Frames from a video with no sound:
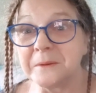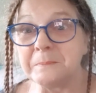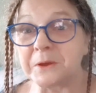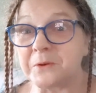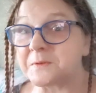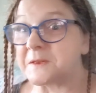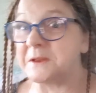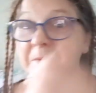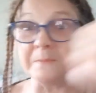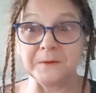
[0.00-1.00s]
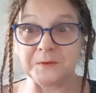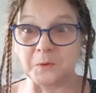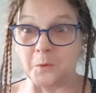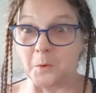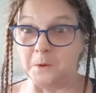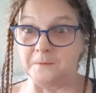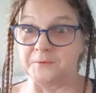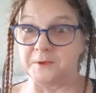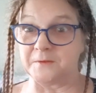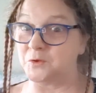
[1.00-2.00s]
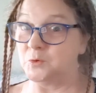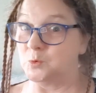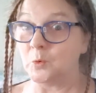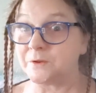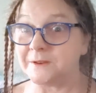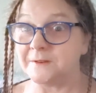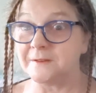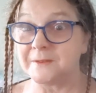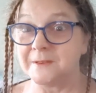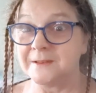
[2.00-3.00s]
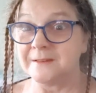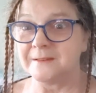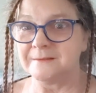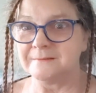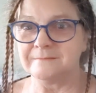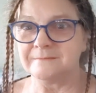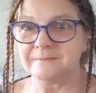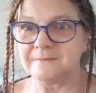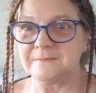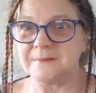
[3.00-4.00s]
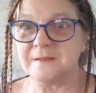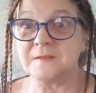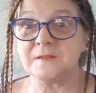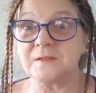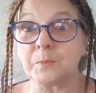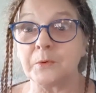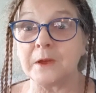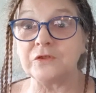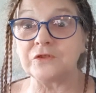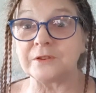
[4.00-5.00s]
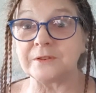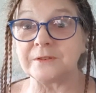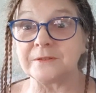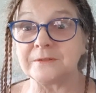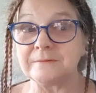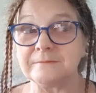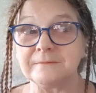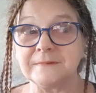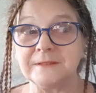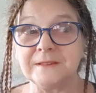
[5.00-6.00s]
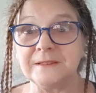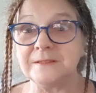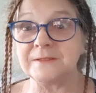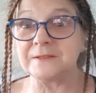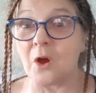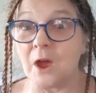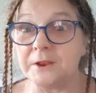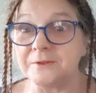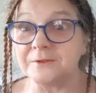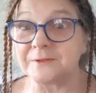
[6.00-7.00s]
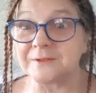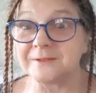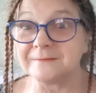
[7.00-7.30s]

Because in amongst all of this naughtiness is inspiration, is guidance.